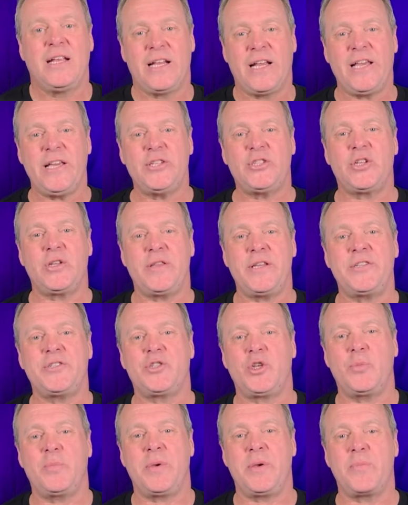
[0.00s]
Now, each of these
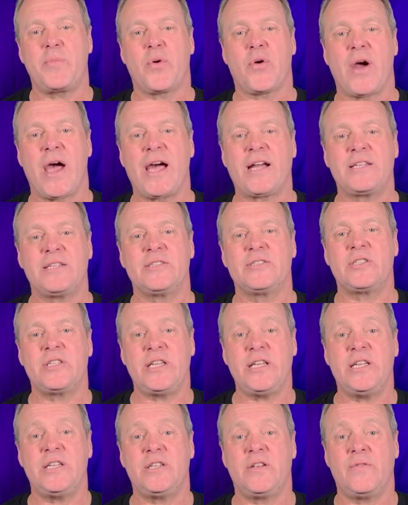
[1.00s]
should be
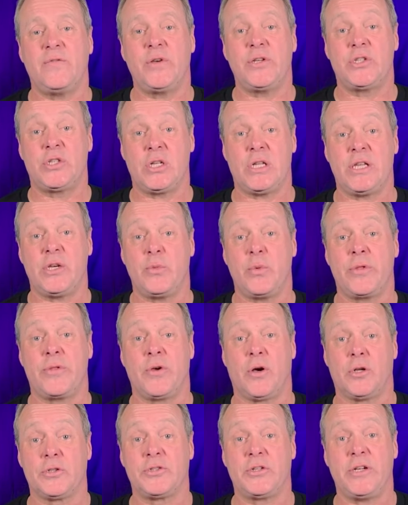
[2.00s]
practiced individually with
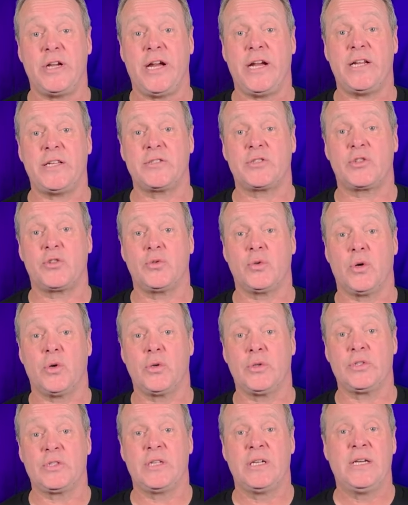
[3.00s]
alternating
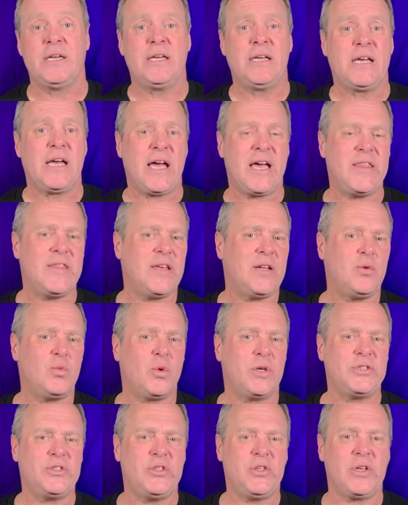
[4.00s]
strokes. And then
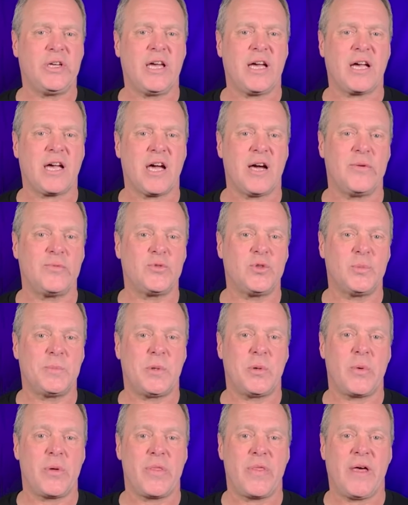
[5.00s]
once you get
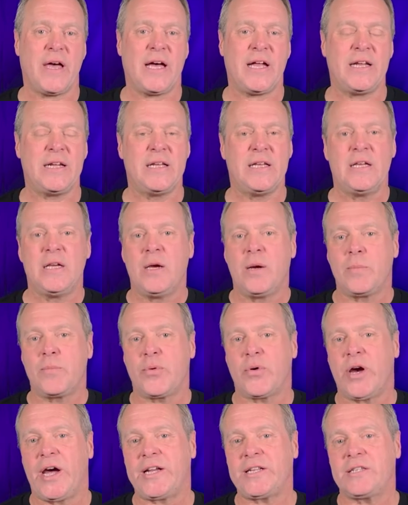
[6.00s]
comfortable with that,
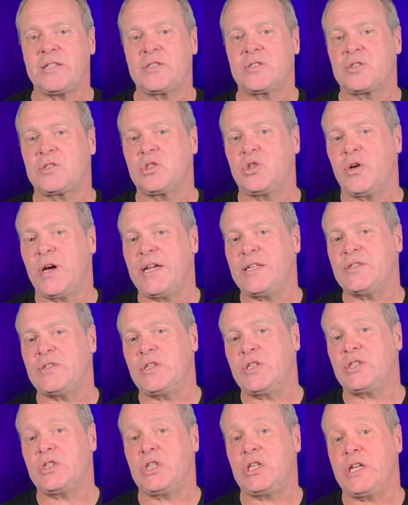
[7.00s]
practice
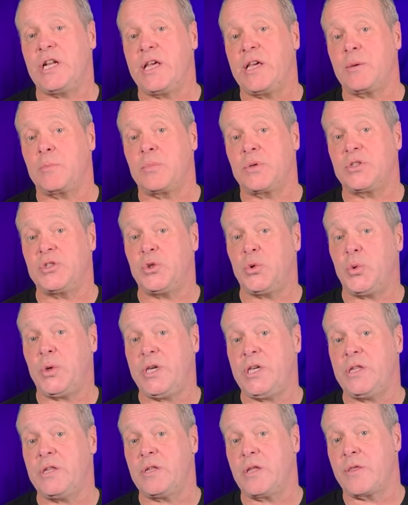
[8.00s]
transitioning
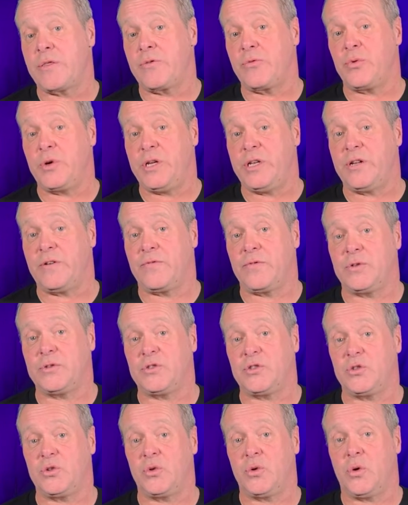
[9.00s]
between the three different
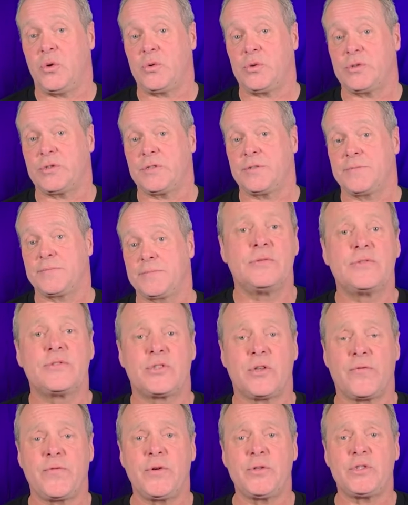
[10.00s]
strokes.
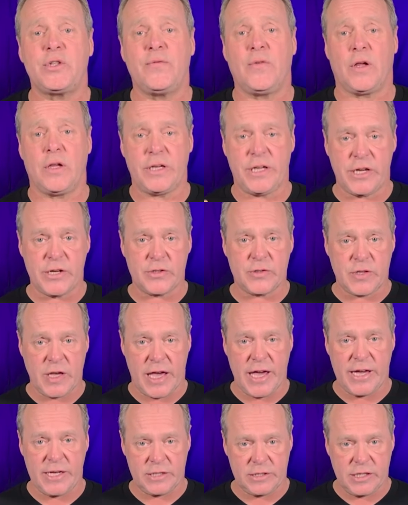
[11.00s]
So first of all, here's
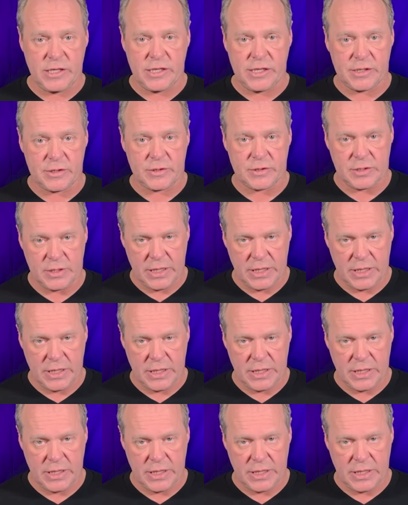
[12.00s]
18s.